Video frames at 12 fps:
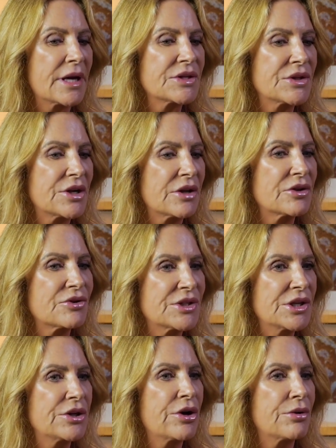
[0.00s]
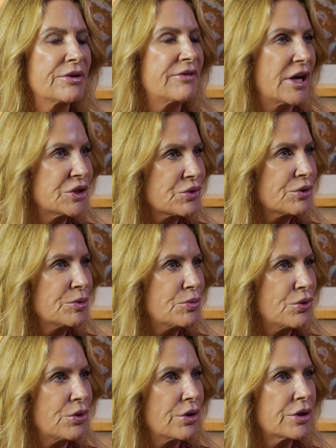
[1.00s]
I sit on their CEO advisory
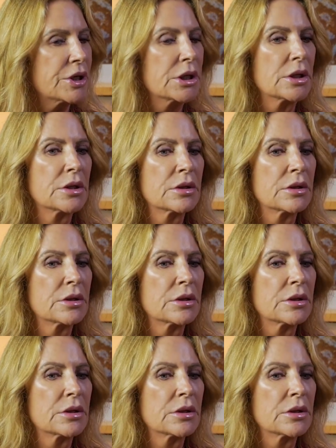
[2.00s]
board.